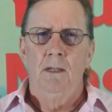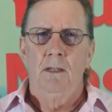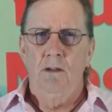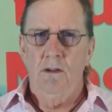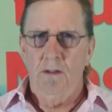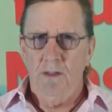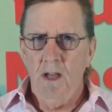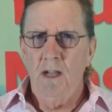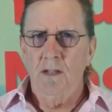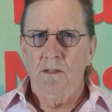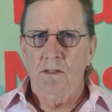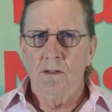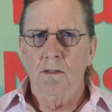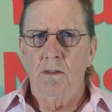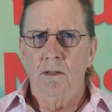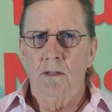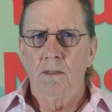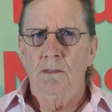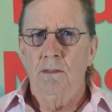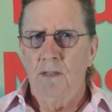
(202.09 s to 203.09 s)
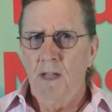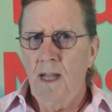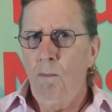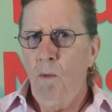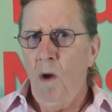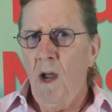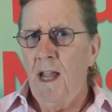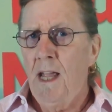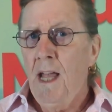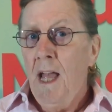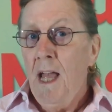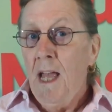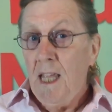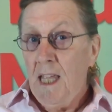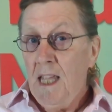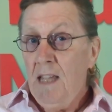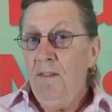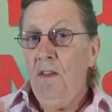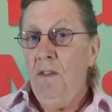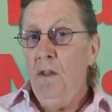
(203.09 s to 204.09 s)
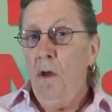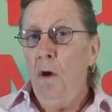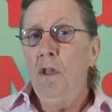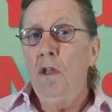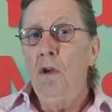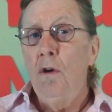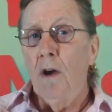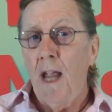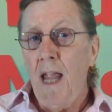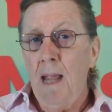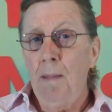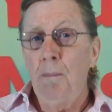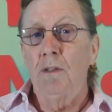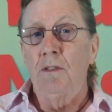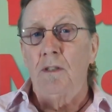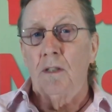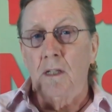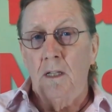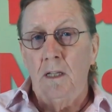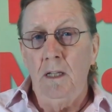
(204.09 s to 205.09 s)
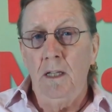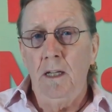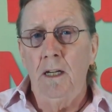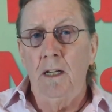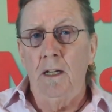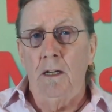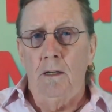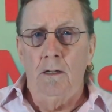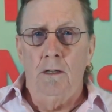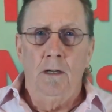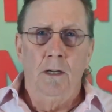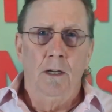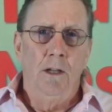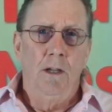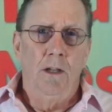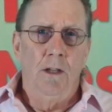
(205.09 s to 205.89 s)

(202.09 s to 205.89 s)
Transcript: Your thoughts are the same way. Even though you are able to clear